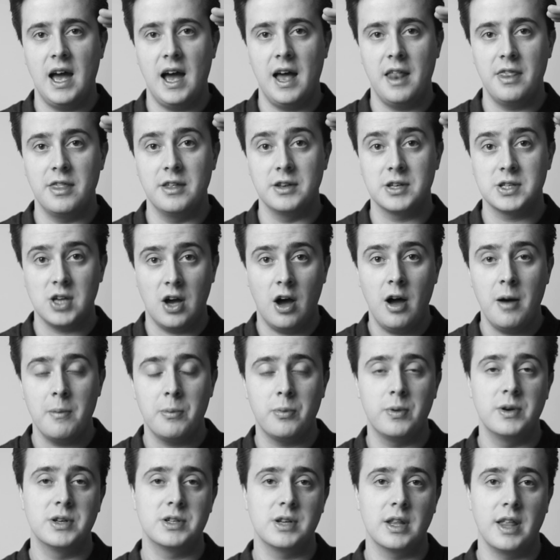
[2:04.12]
at the
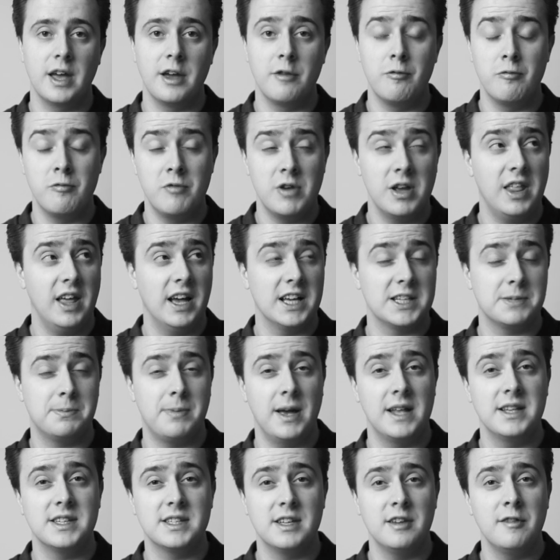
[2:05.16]
top which are like really
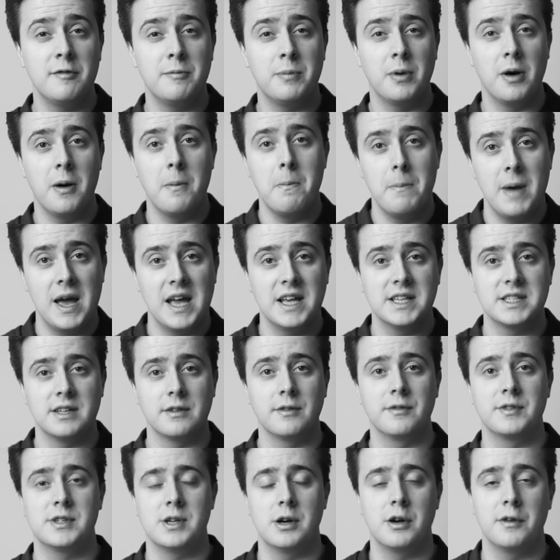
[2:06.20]
expensive but
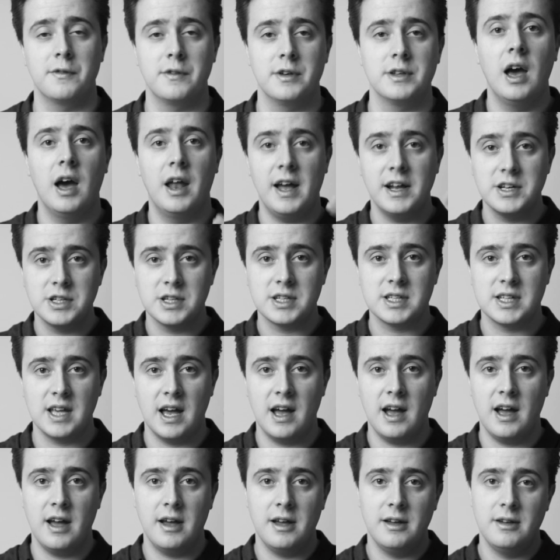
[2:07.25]
amazing photographers. And I just
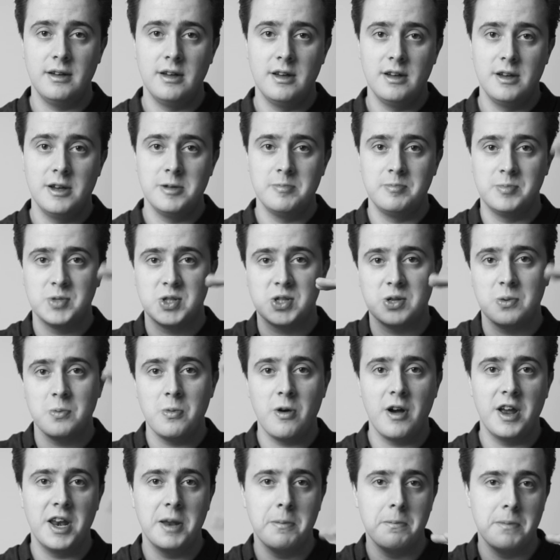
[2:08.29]
sat
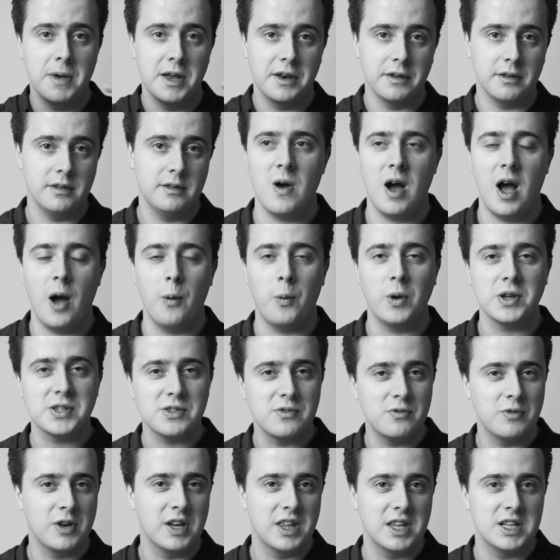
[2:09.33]
somewhere in the middle. I
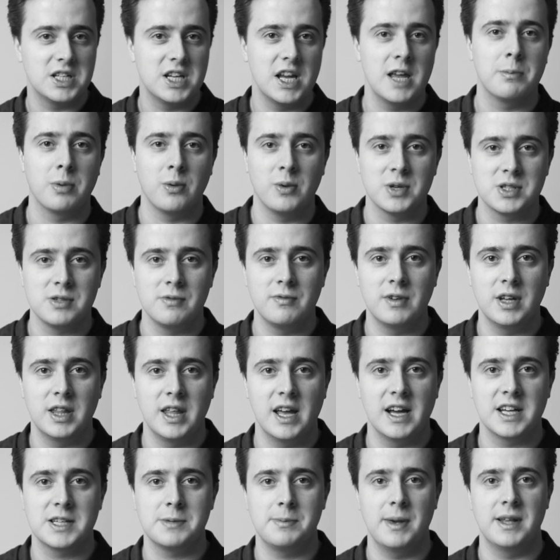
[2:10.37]
wasn't really cheap, wasn't really
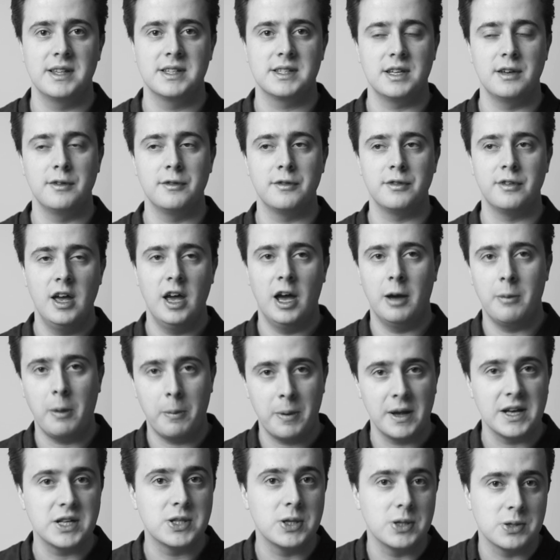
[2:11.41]
expensive, and my
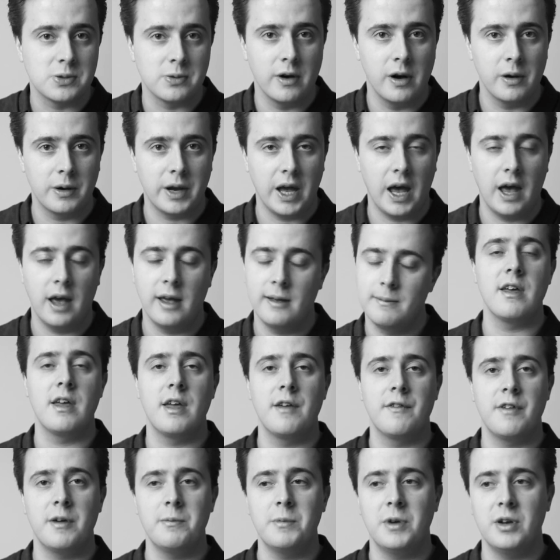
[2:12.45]
pictures were okay.
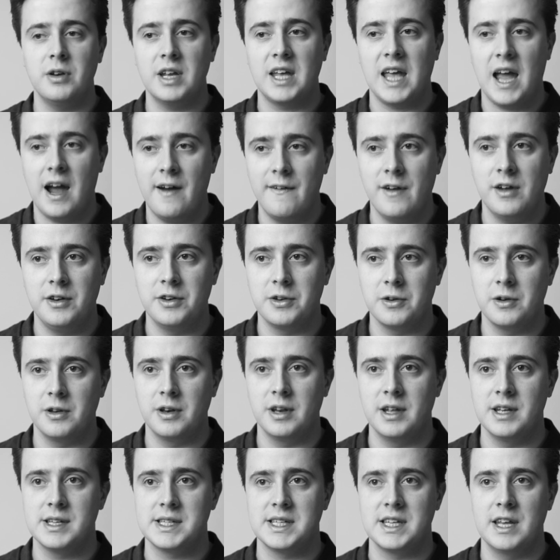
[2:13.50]
If I'm gonna carry on doing
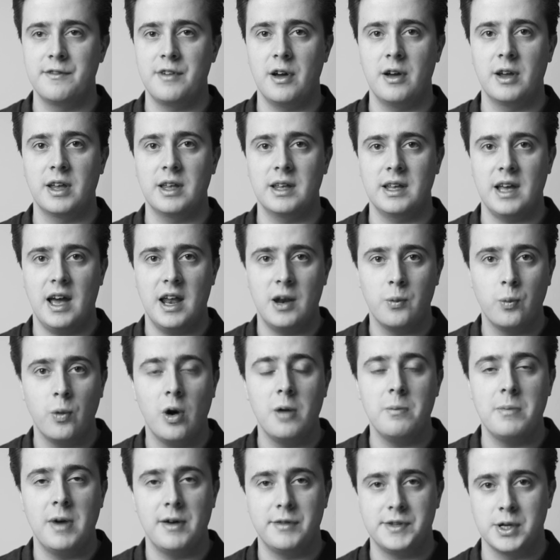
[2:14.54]
this, if I kind of
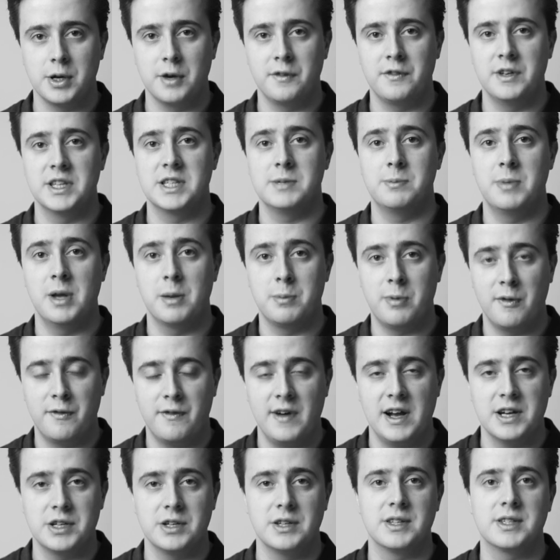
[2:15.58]
want my photography to be a
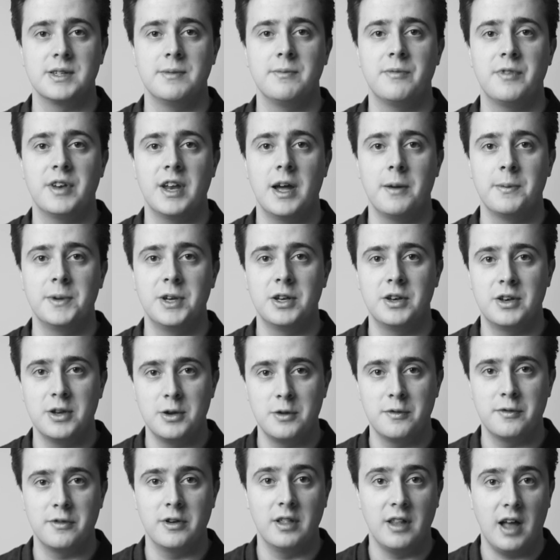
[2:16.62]
profession, something that I'm gonna do
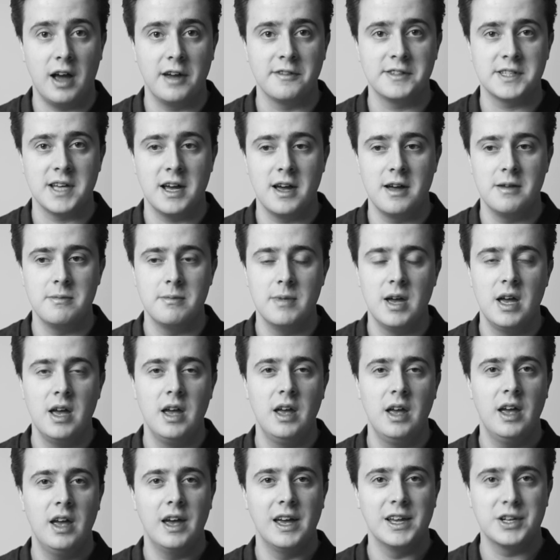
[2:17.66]
for a lifetime,
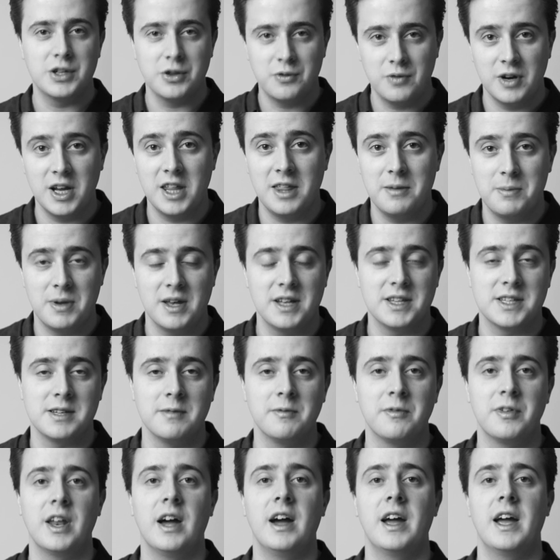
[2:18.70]
it should really be in
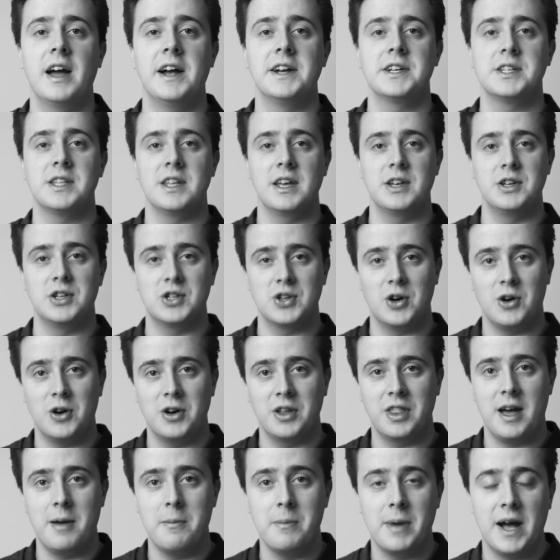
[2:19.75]
something that I actually enjoy,
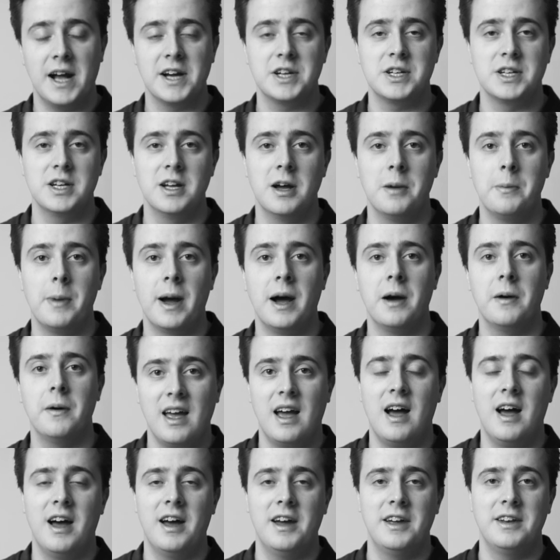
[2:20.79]
that I'm passionate about.
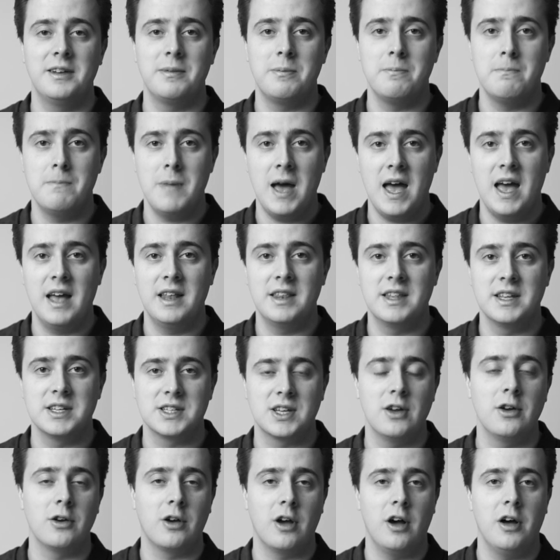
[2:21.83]
I'd met this
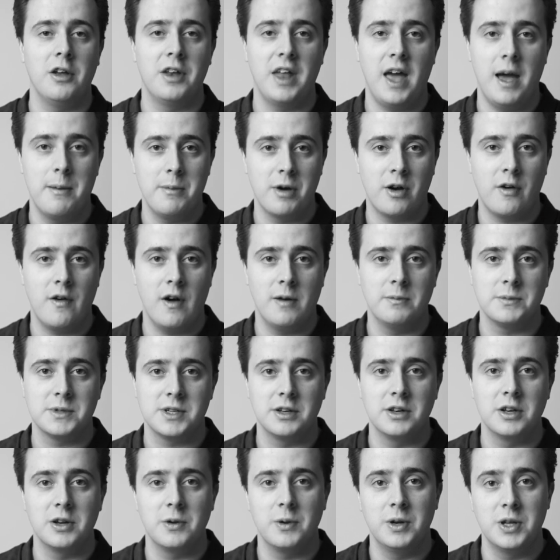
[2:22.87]
girl called Emma
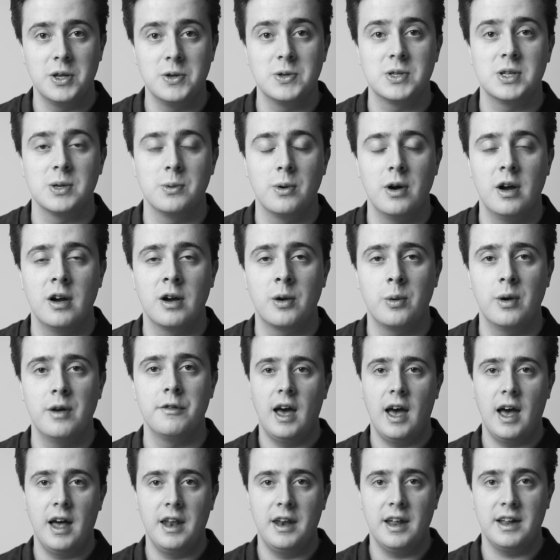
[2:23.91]
Crompton, who I used to work
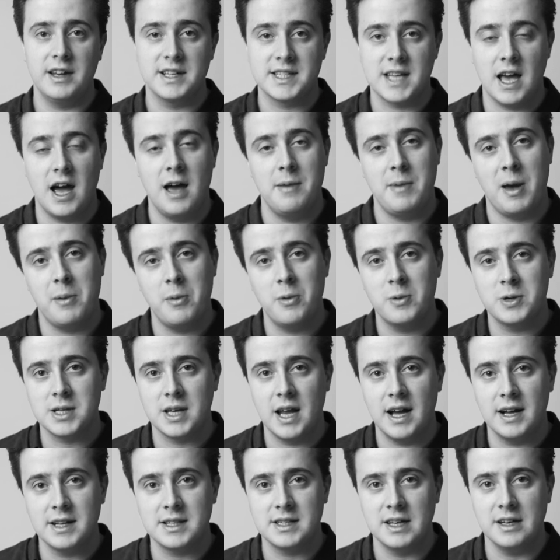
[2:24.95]
with. And at the time, Emma was an
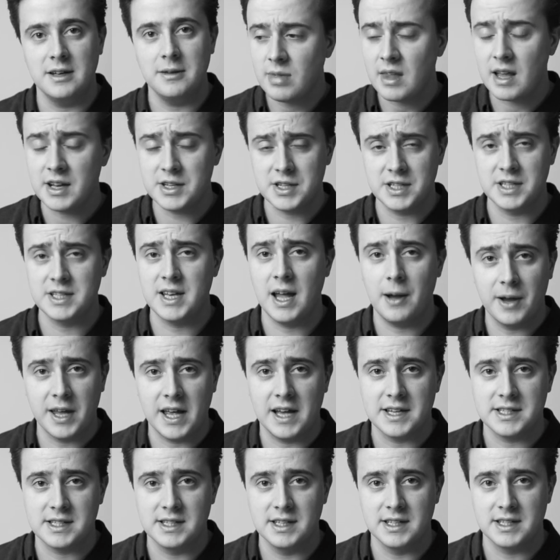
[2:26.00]
actor. She's now a
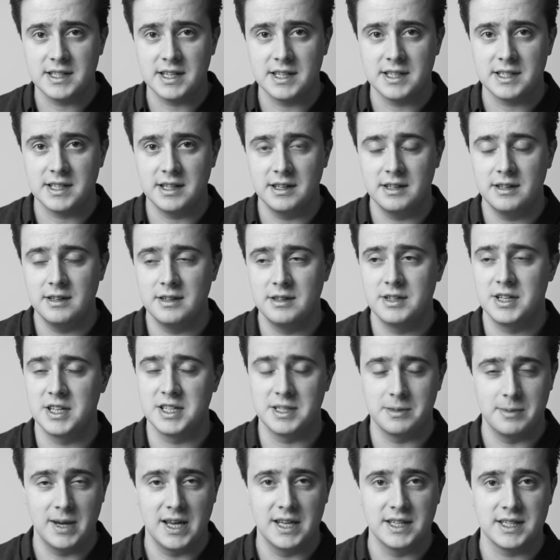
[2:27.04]
casting assistant.
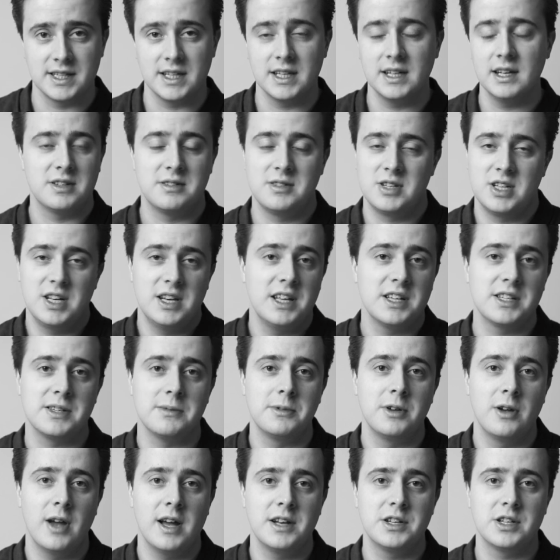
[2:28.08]
She's amazing. She needed some
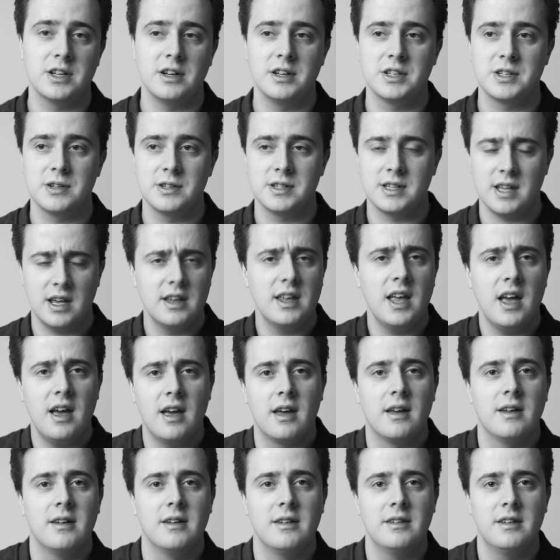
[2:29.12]
new headshots. She was like, yeah,
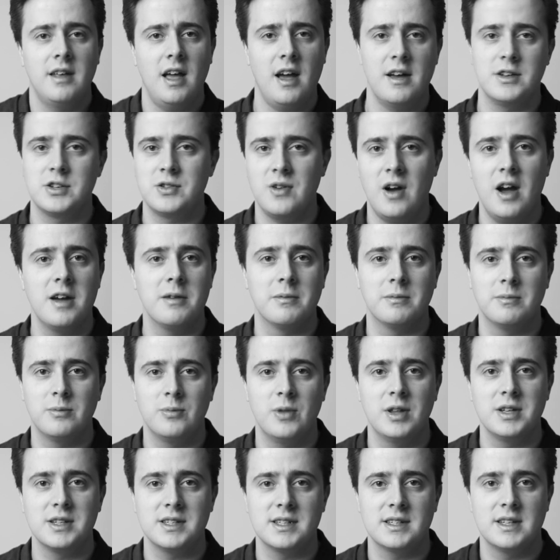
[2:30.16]
I'll try them.
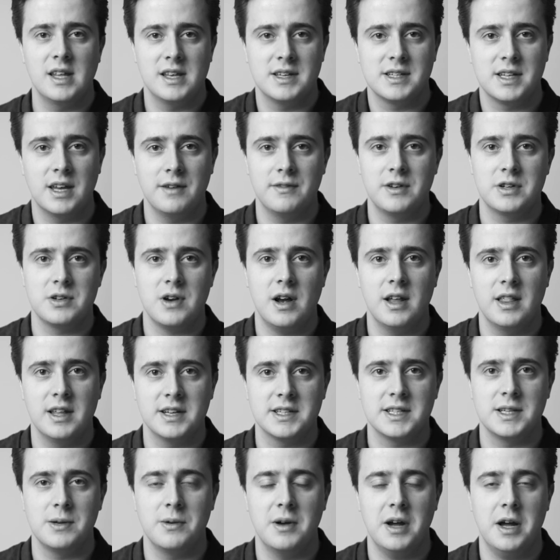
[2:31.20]
Let's give it a try.
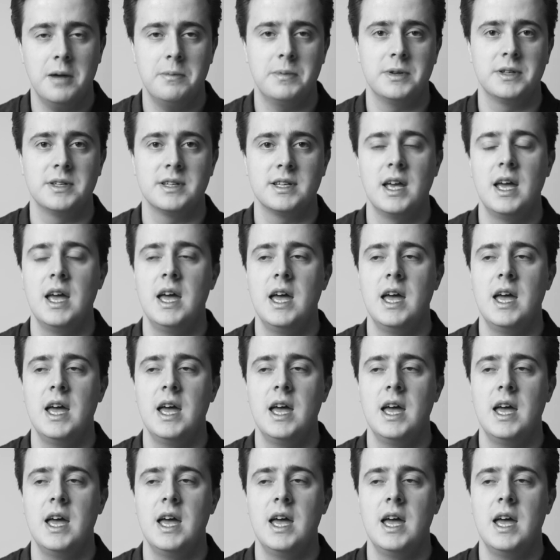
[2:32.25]
Let's see what happens.